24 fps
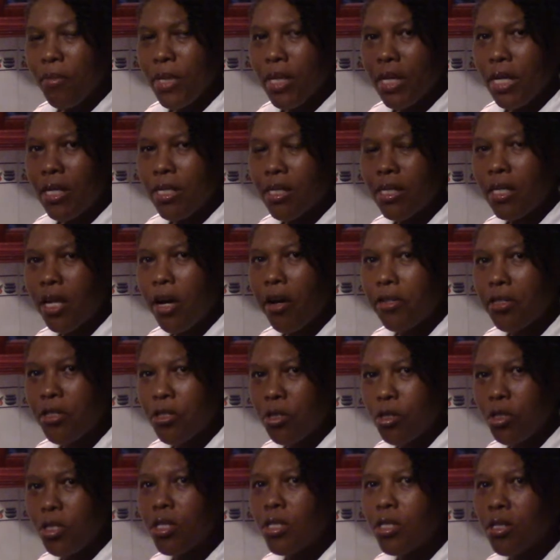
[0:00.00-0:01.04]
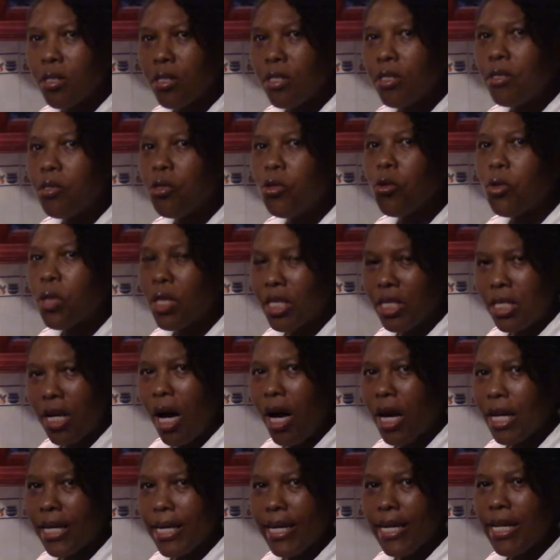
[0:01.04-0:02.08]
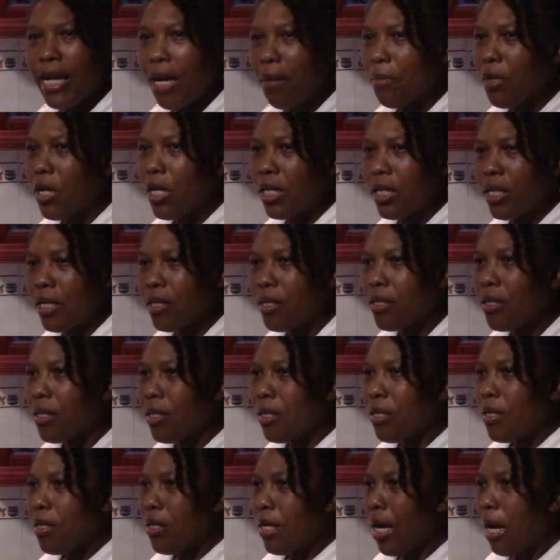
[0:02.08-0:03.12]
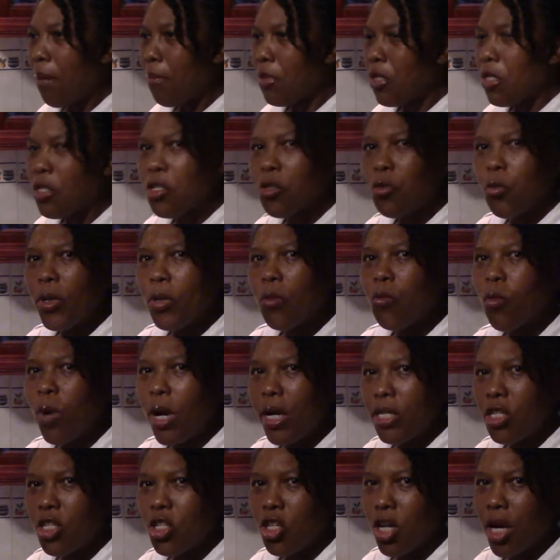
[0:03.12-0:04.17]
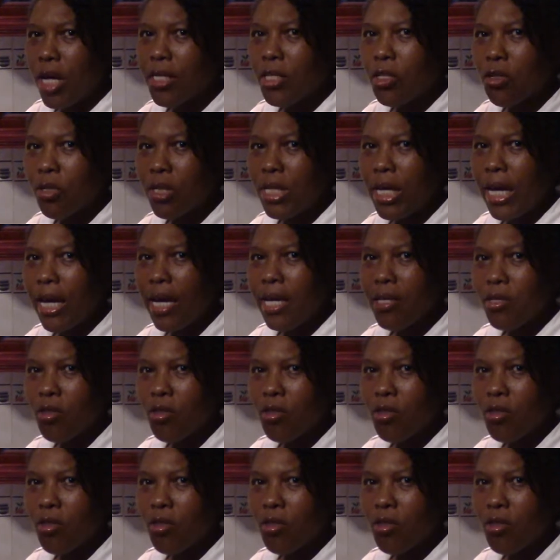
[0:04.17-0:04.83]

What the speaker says: start to do the talking, I'm just doing one shot today,